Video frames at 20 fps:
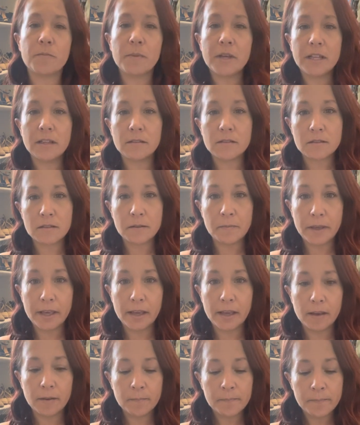means to
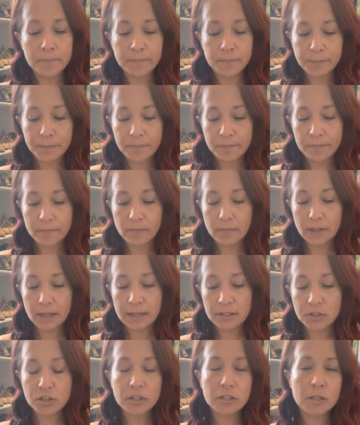me,
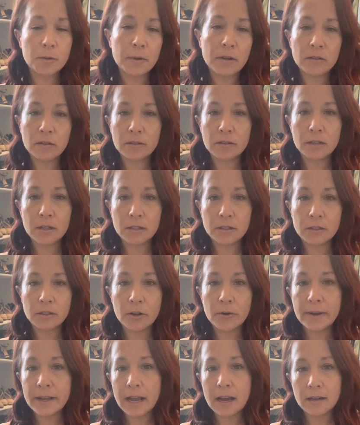it's just about
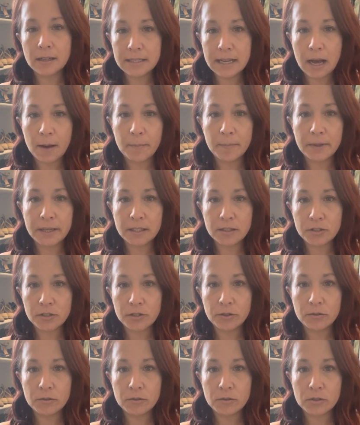knowing how to tap
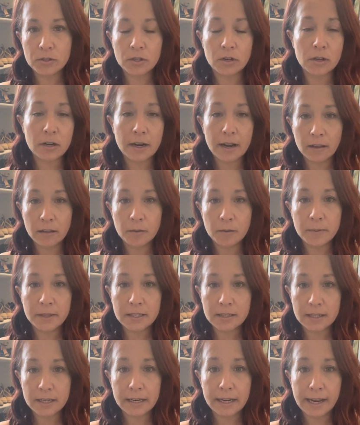into certain
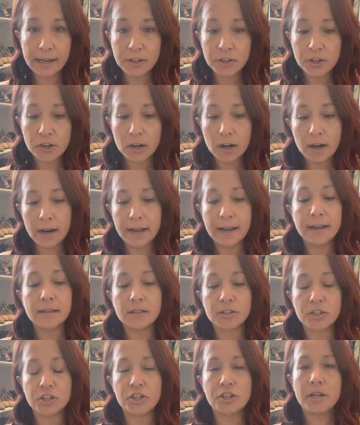elements in nature
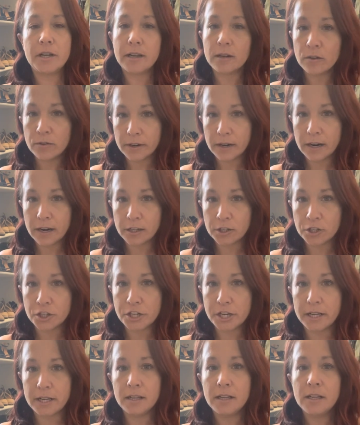and channel their
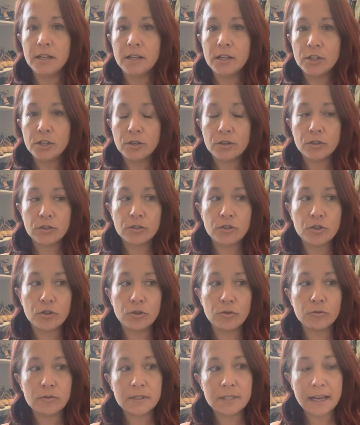energy
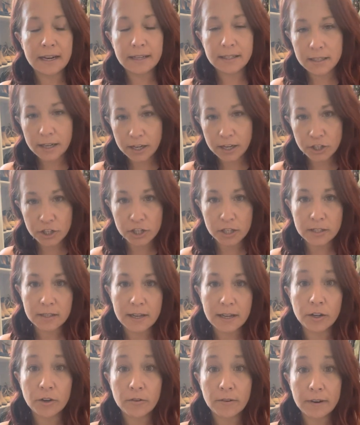to set intentions
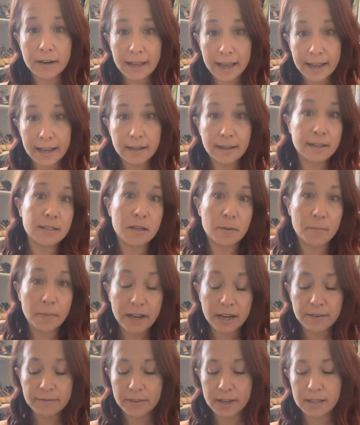and create and to
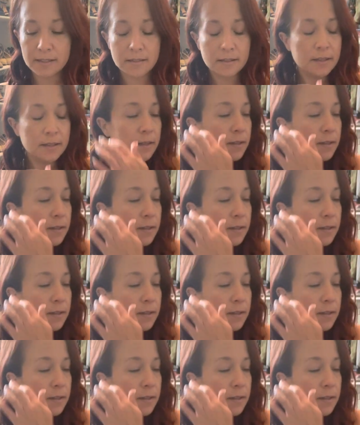manifest.